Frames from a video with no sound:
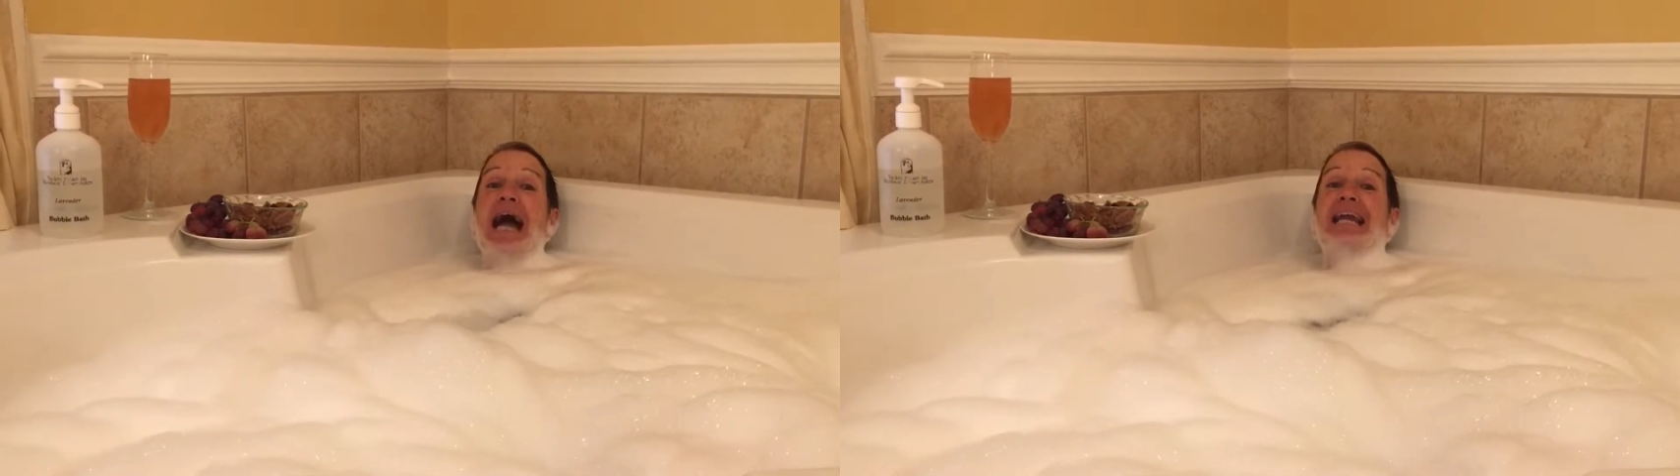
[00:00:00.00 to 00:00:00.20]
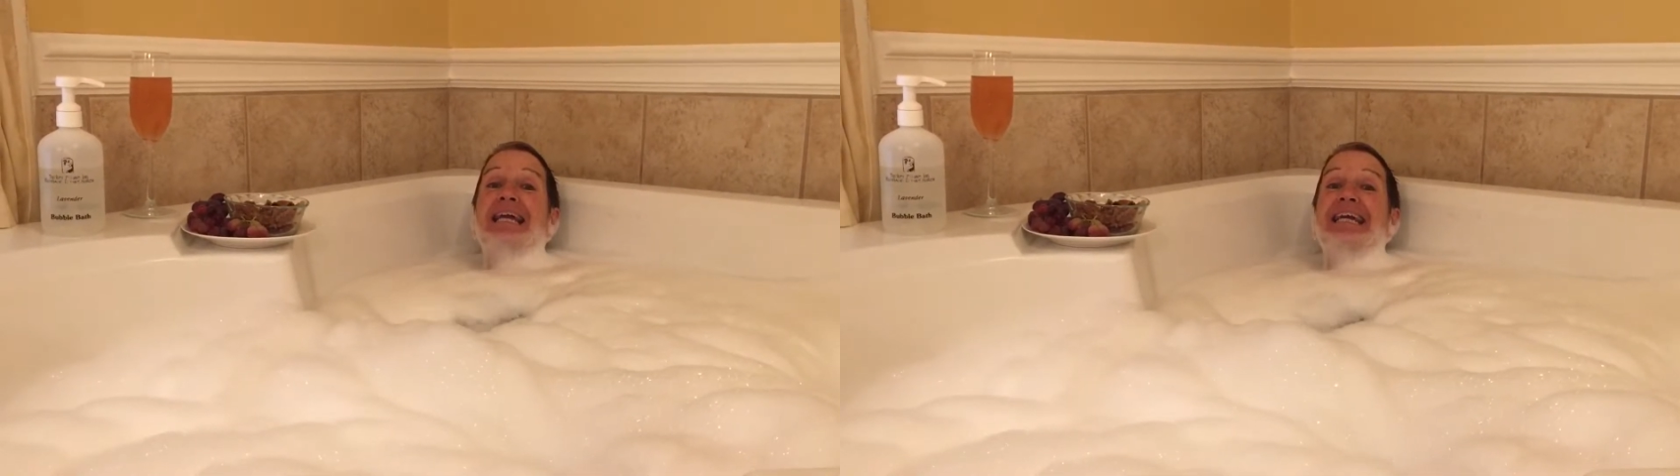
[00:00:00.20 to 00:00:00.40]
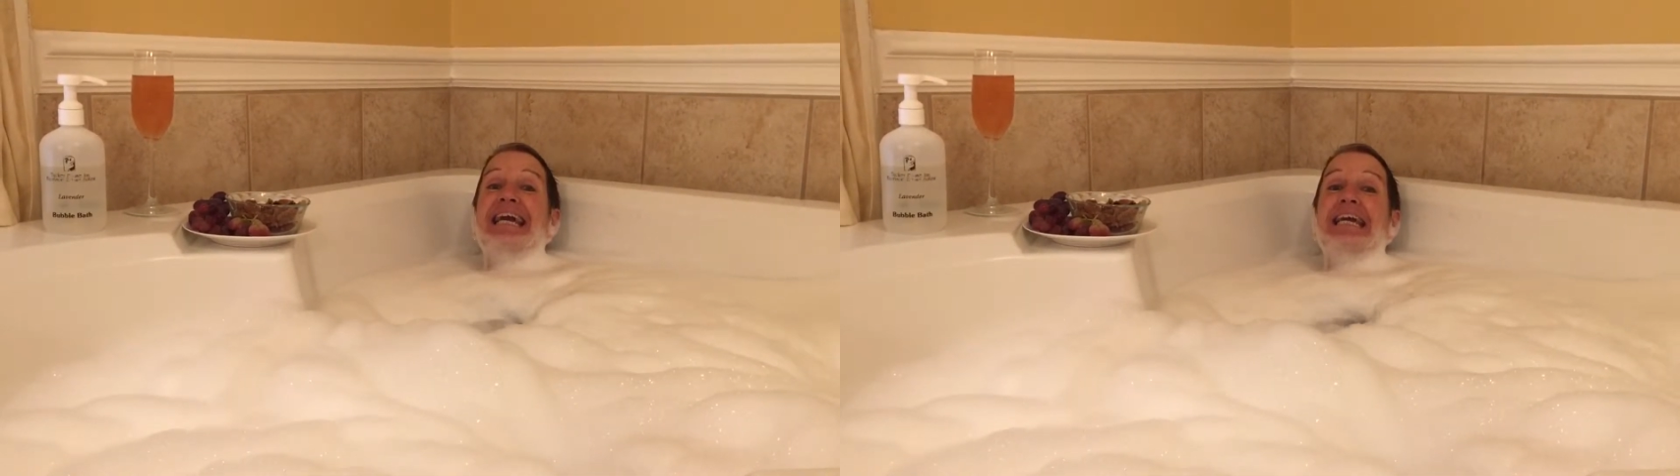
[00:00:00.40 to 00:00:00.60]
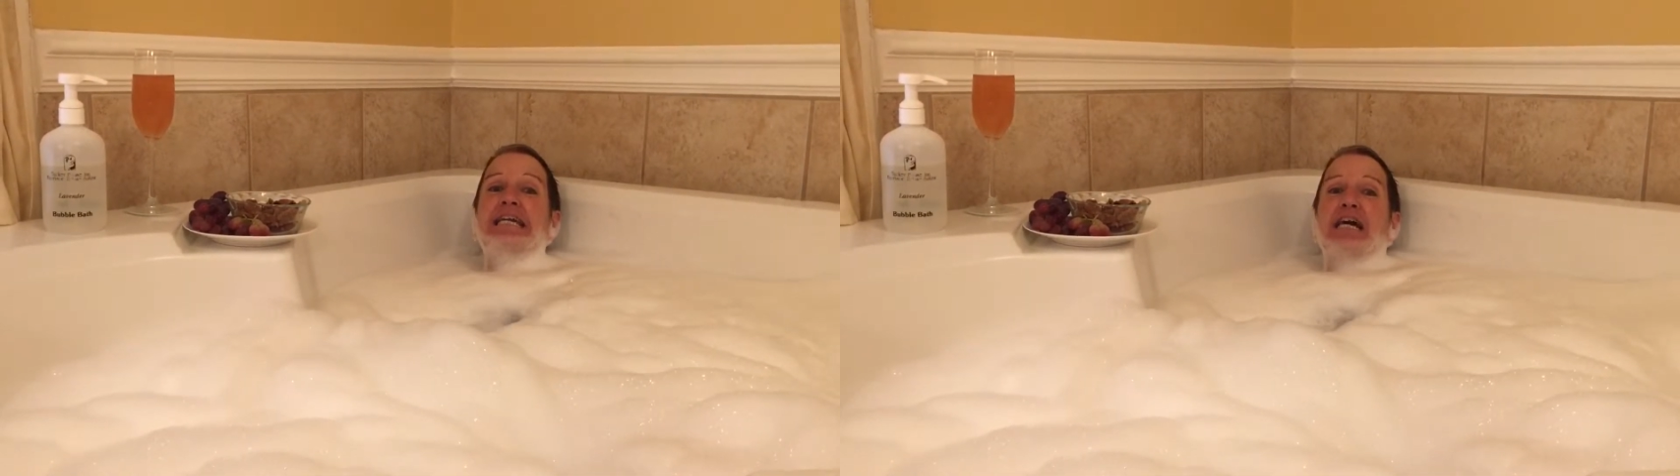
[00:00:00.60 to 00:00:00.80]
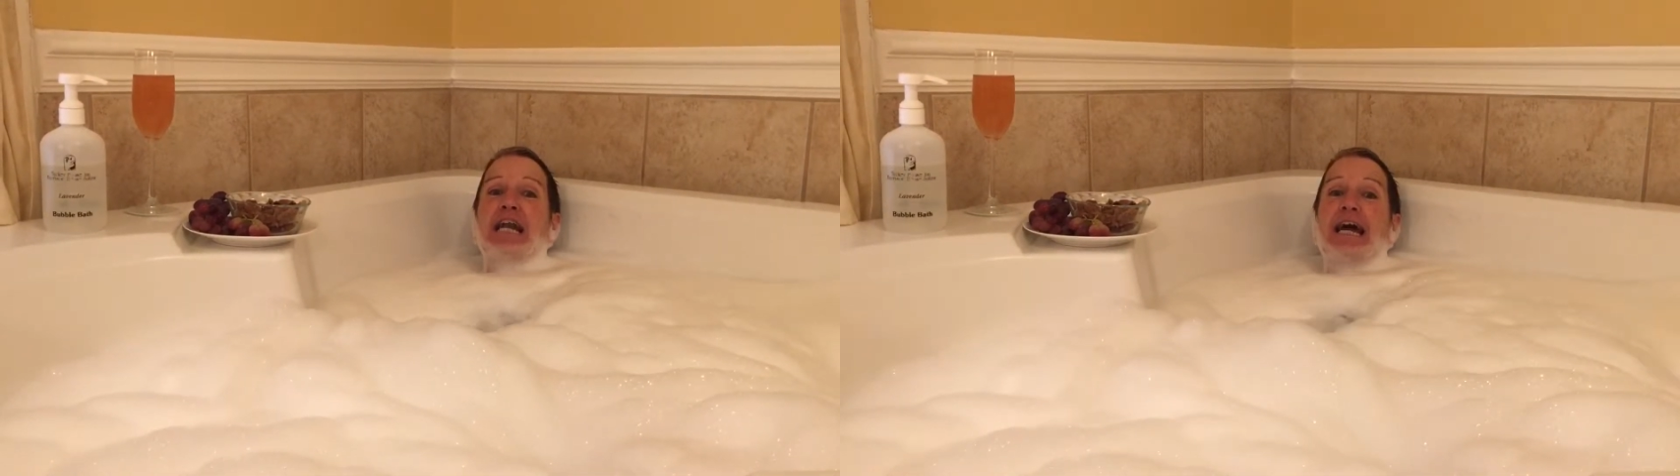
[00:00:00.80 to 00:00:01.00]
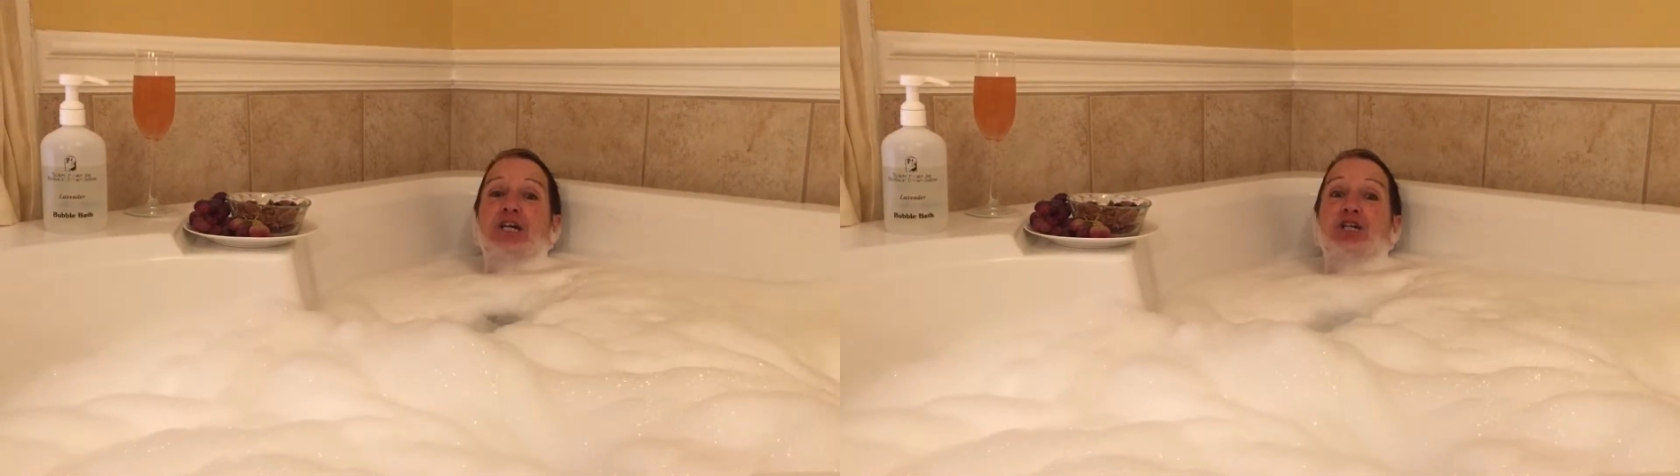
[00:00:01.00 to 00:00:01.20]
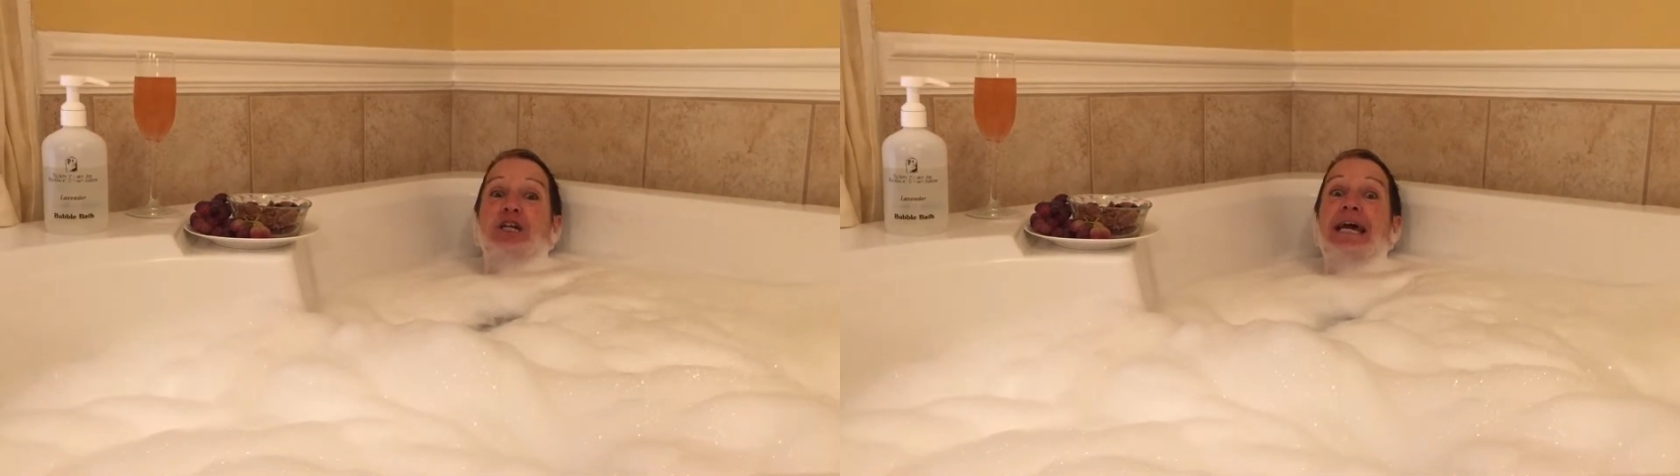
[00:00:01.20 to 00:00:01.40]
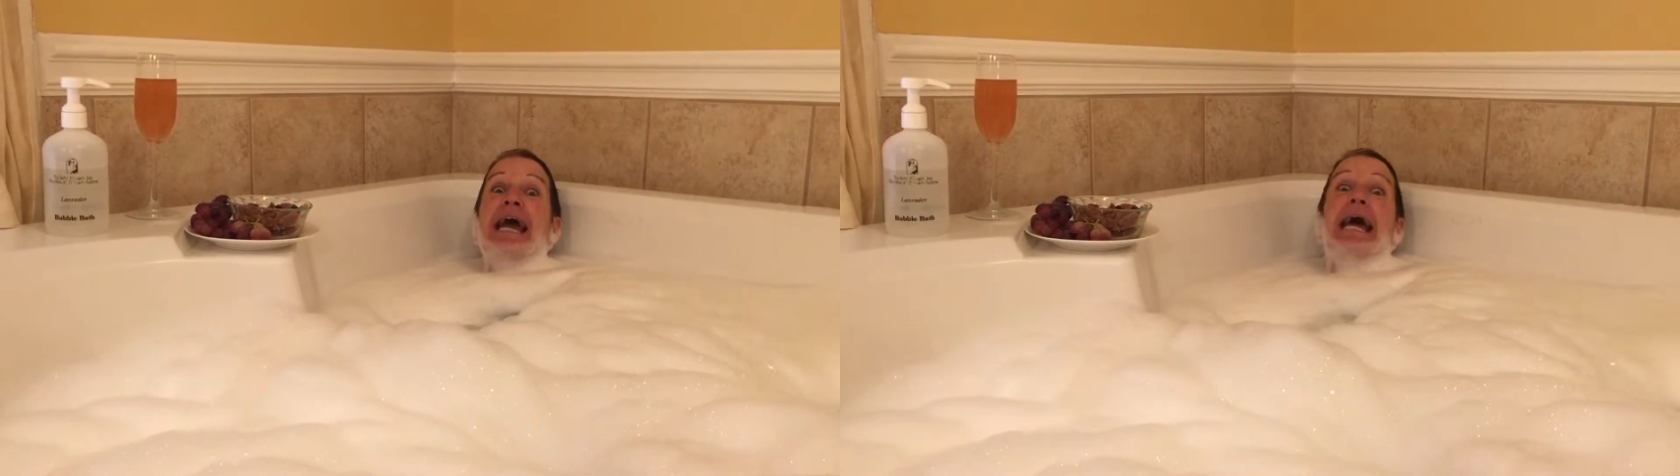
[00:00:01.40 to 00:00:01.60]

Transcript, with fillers: Island Inn collection.